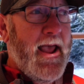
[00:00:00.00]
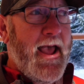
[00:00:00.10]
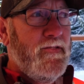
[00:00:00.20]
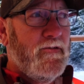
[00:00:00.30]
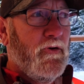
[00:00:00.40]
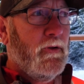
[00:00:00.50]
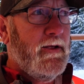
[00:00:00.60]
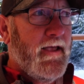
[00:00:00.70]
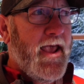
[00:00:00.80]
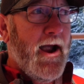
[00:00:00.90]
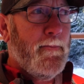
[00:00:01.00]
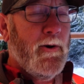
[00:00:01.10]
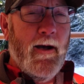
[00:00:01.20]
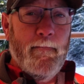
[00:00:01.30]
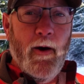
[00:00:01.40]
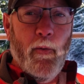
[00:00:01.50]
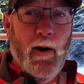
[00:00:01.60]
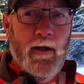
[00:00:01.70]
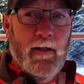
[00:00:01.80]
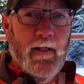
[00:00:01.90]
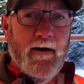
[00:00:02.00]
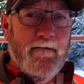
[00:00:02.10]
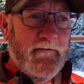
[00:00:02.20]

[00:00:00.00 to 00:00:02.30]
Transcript: hand that's holding the camera, I'm not wearing a glove.